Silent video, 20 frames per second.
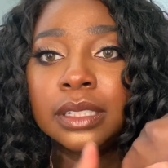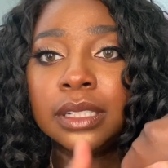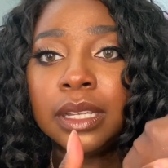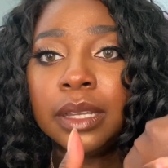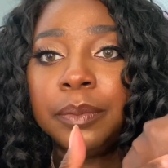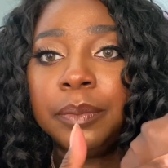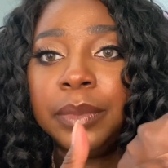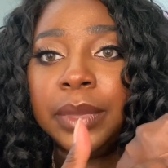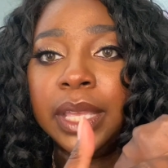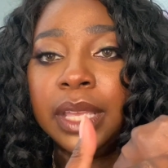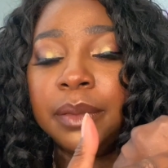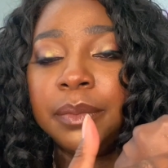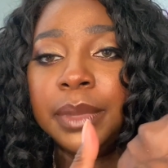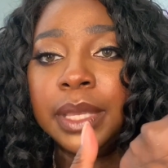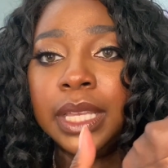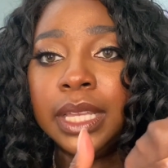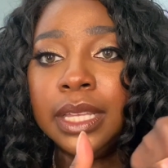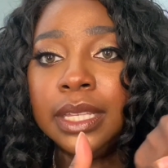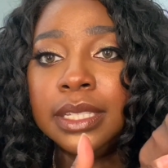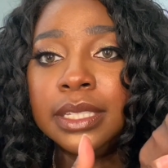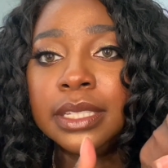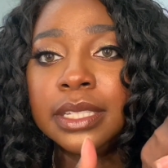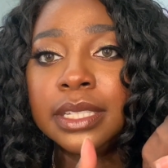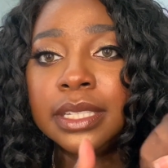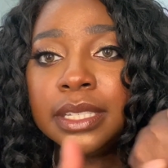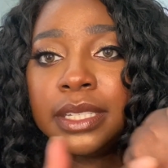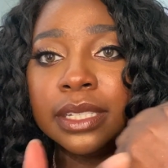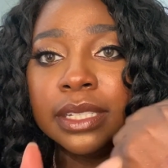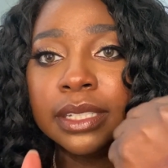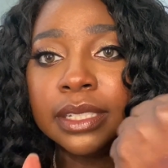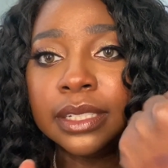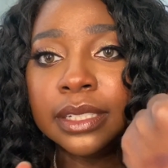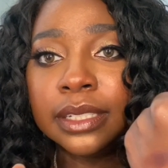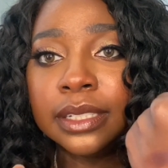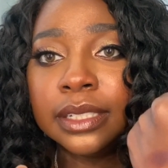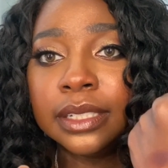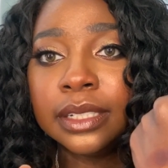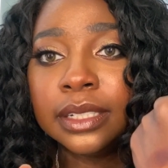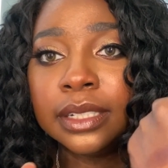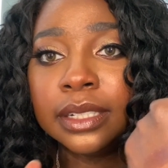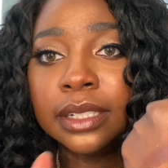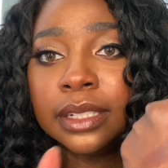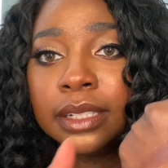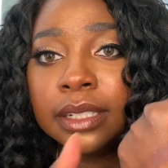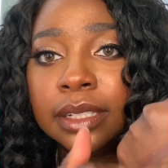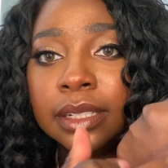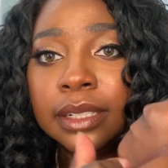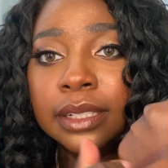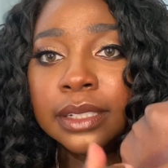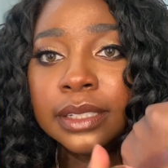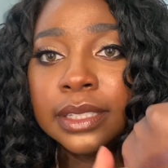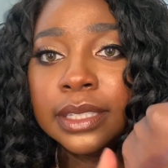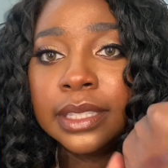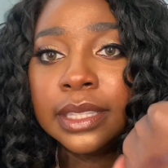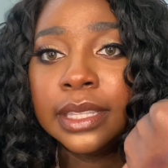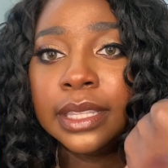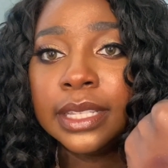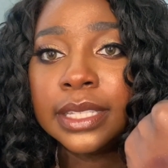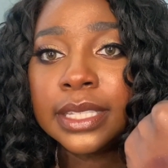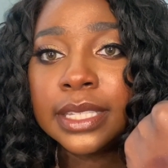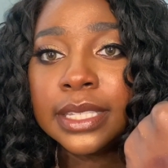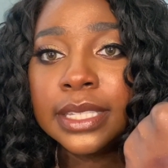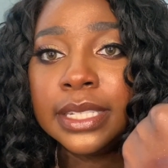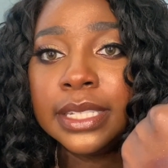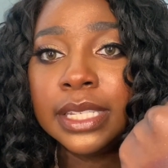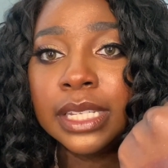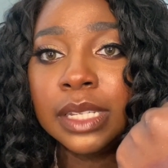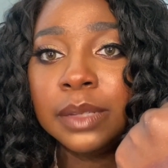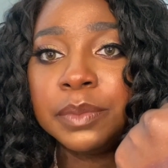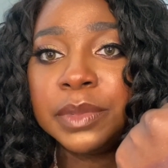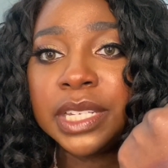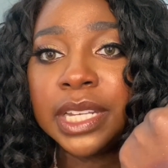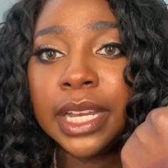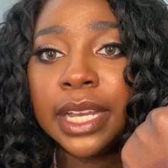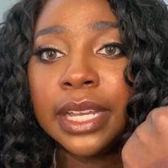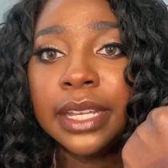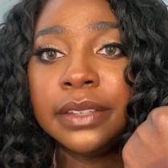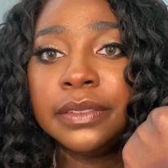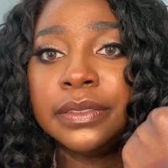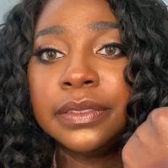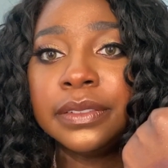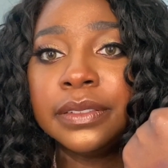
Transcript: Commitment. This is Deep Dive.